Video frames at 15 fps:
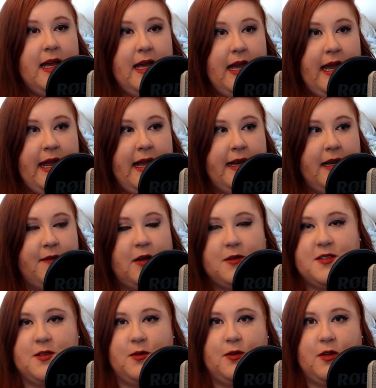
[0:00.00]
and I've
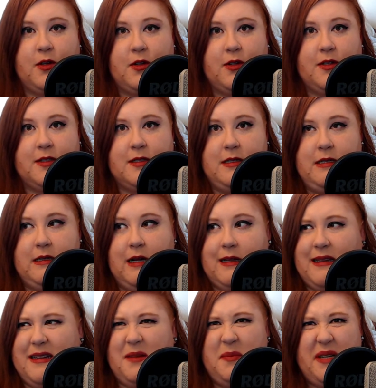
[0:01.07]
also learned a
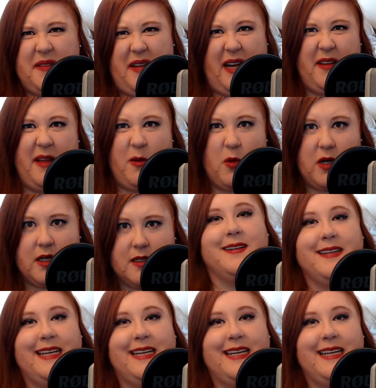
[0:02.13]
little bit of how they work.